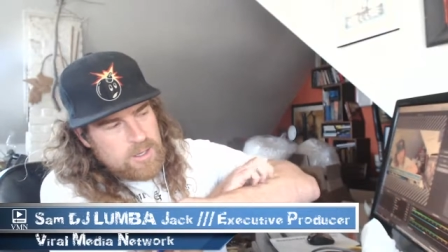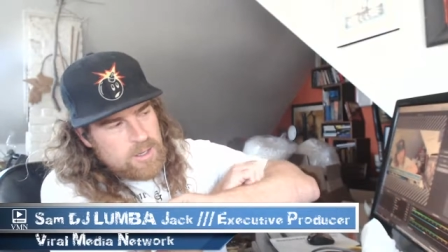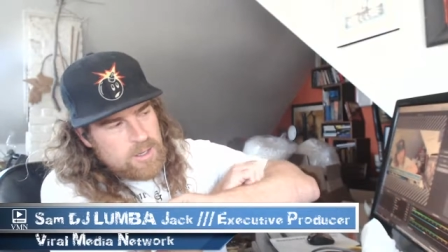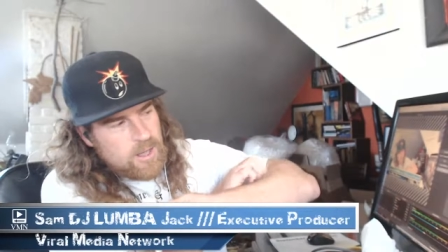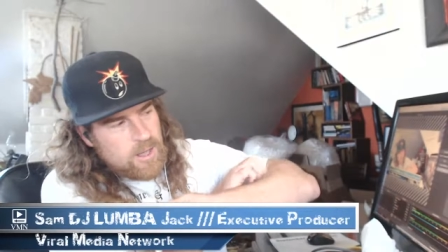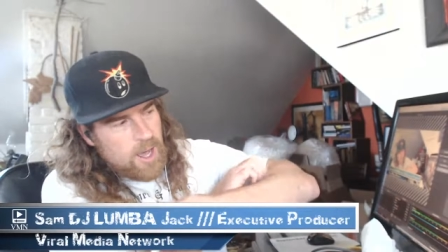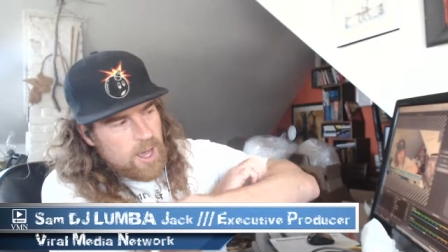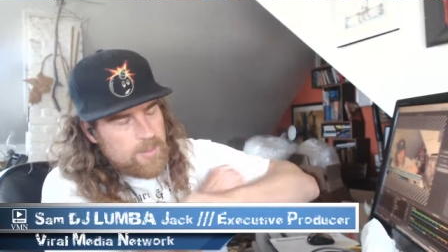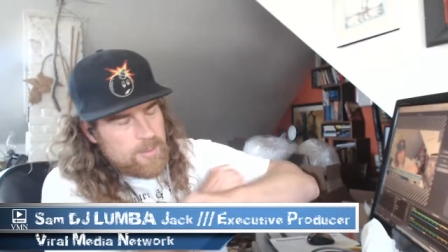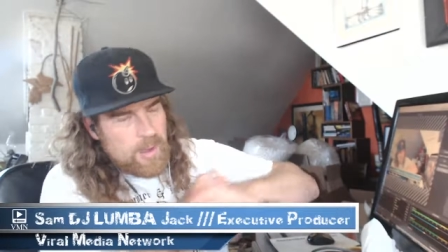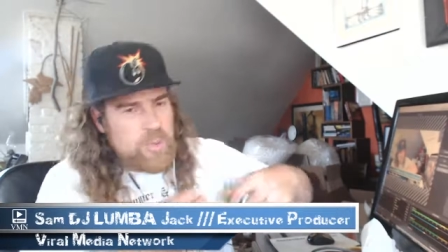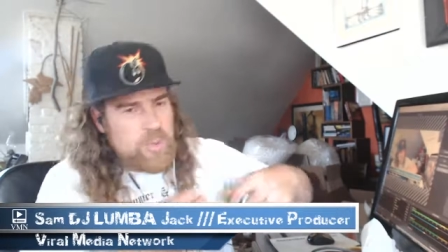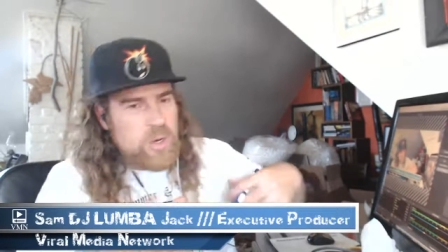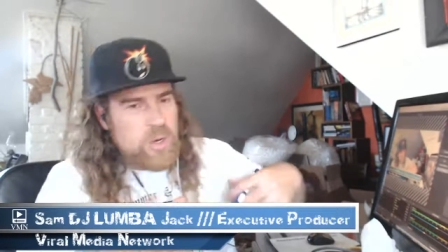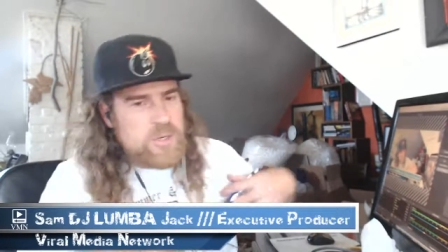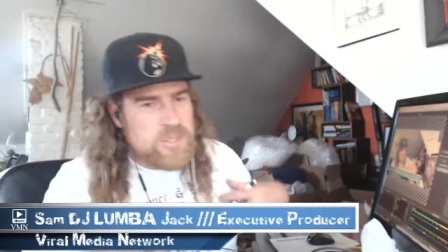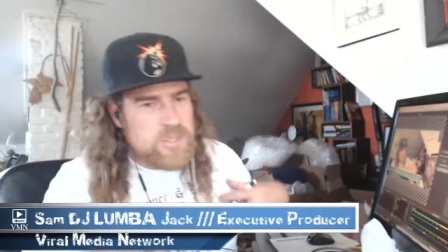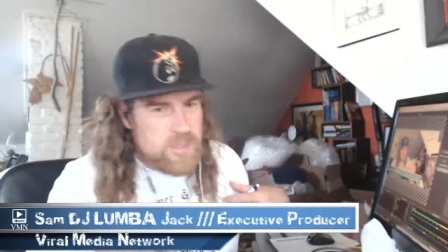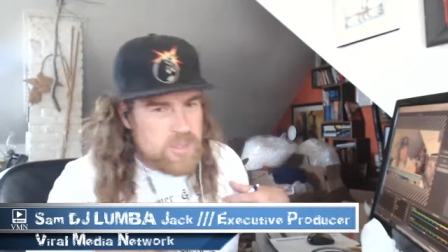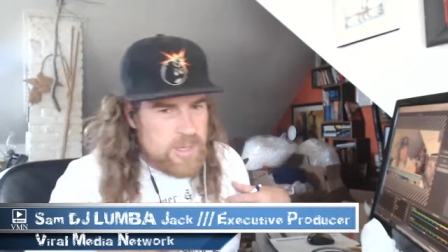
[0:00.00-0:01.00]
on my
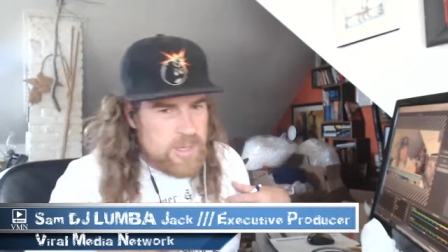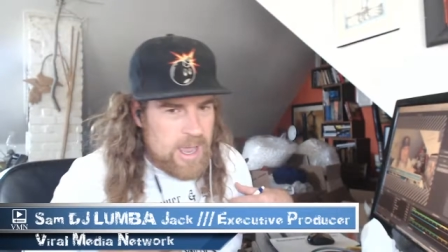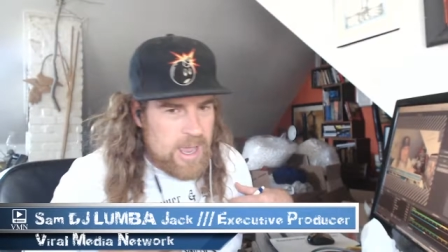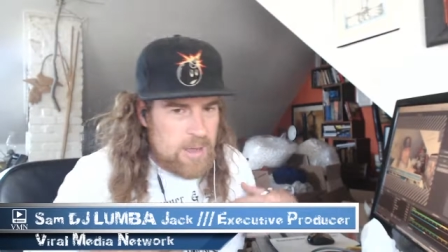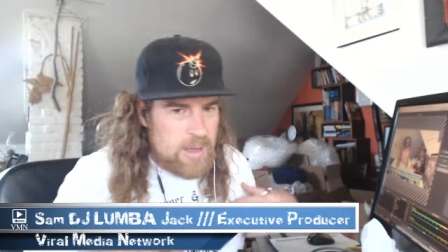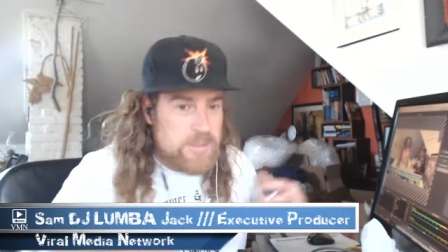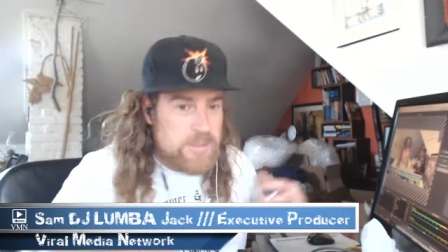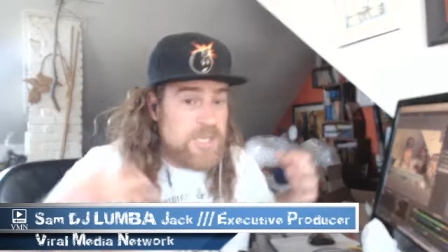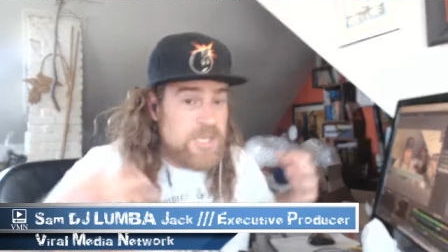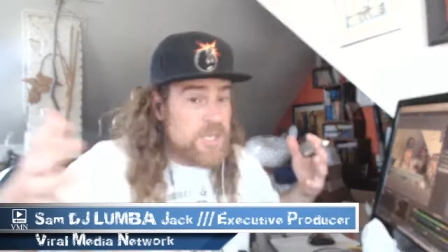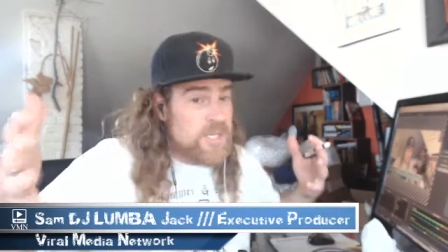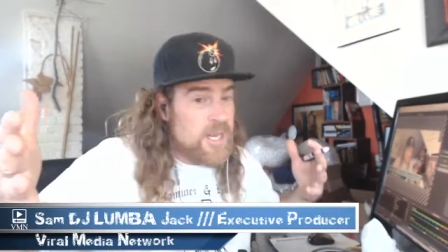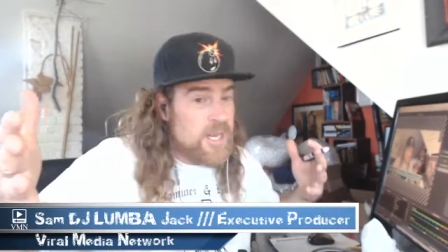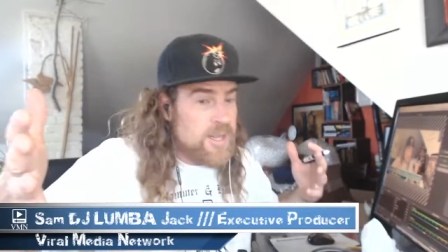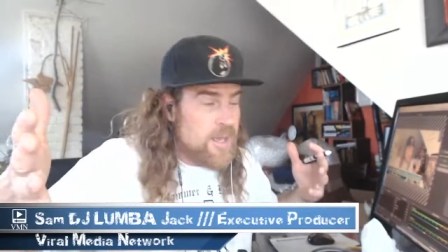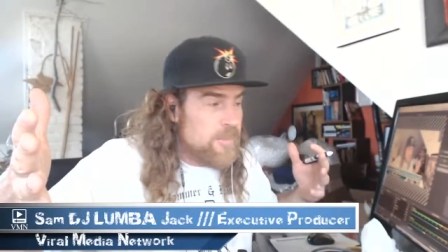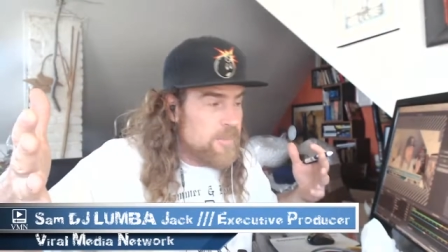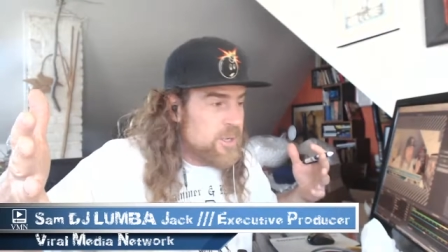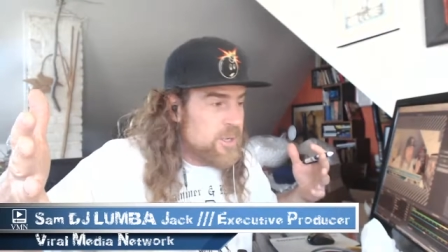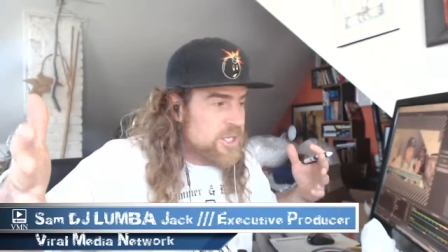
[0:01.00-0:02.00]
personal account, D J
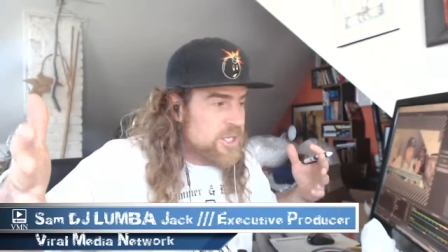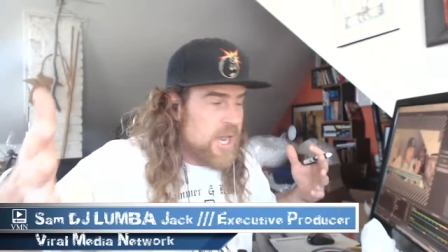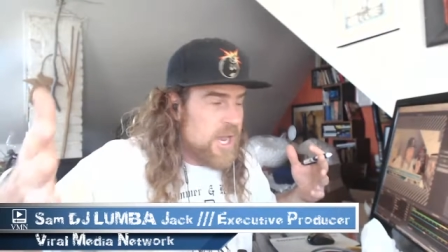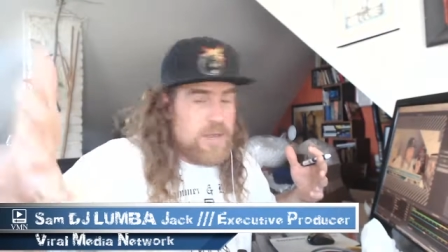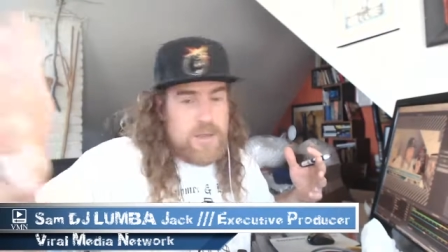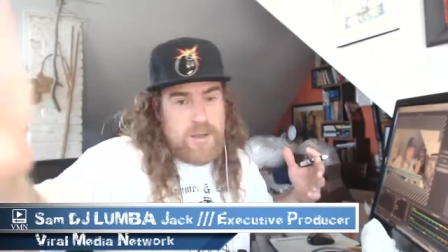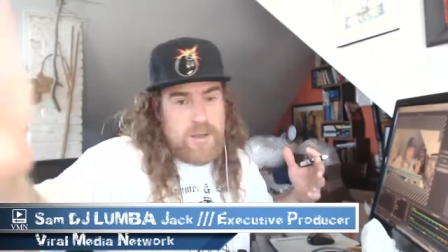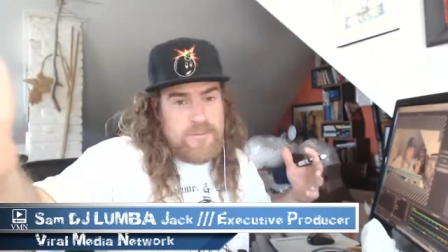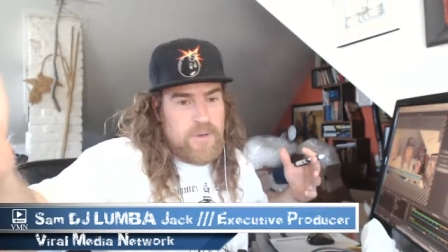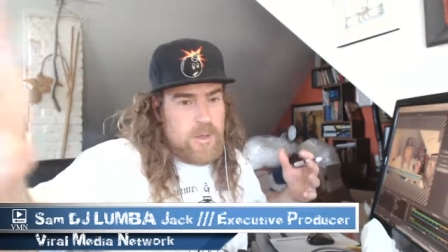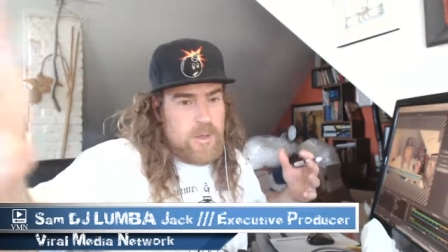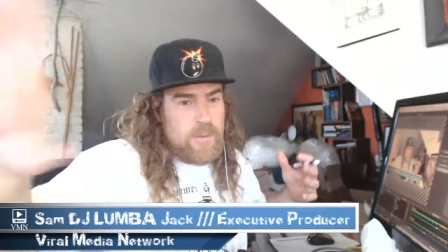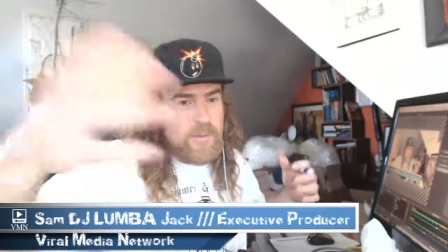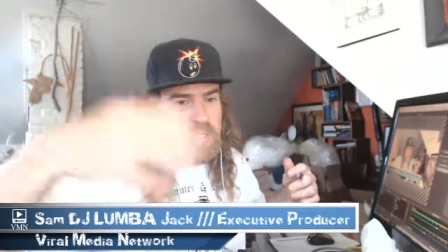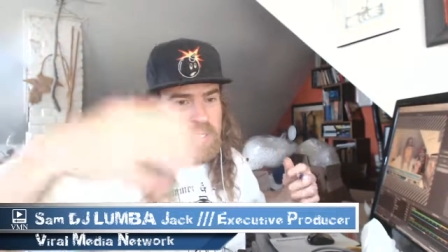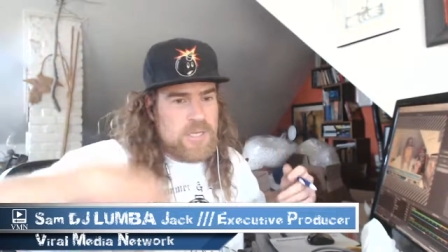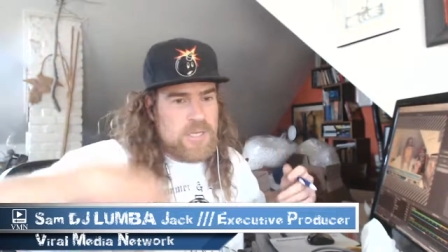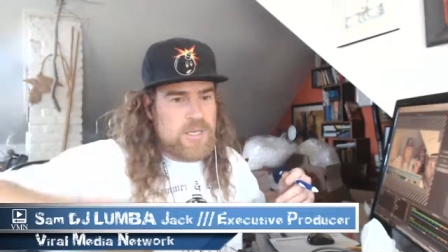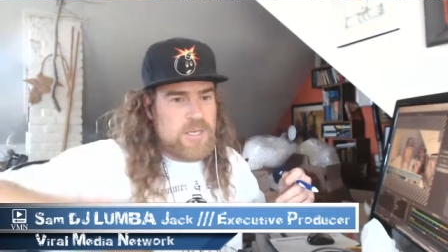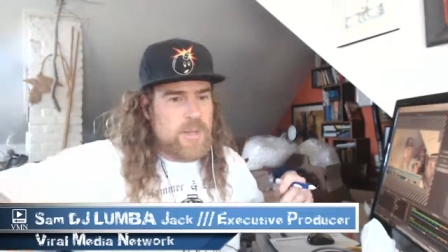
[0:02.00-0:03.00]
Lumberjack. You can follow me,
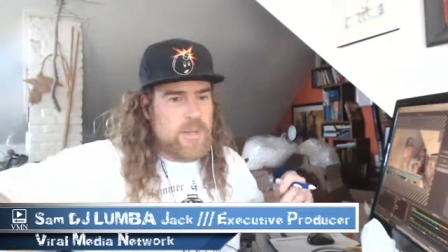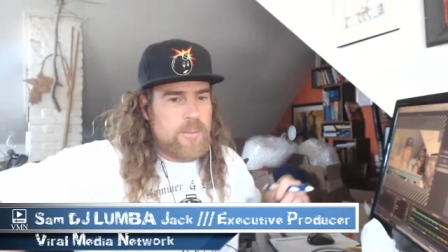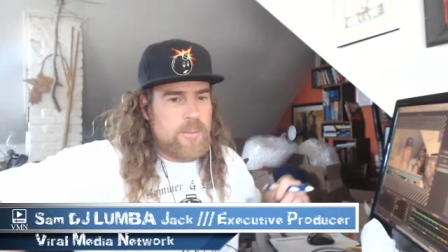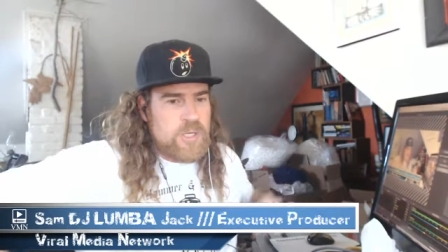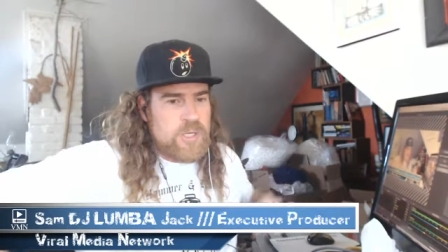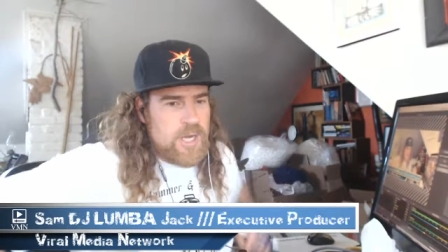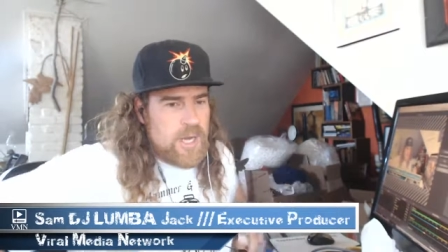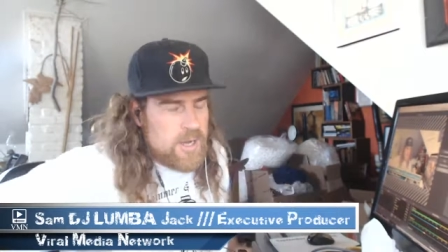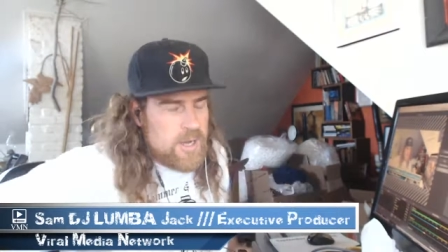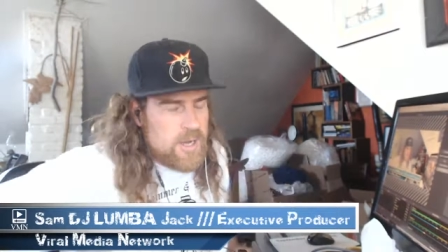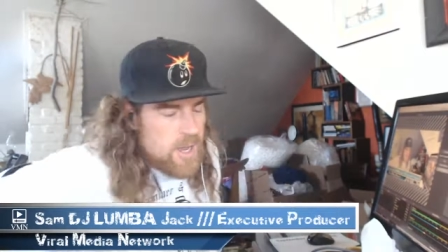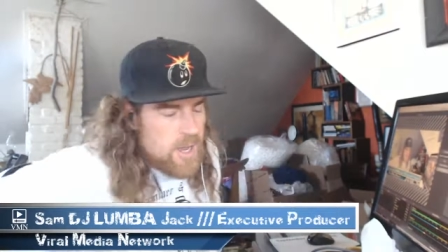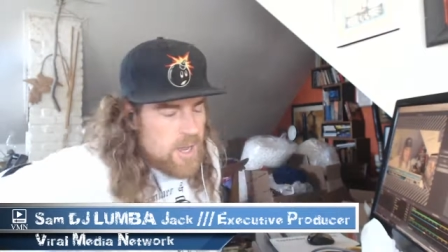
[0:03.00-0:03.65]
D J Lumberjack.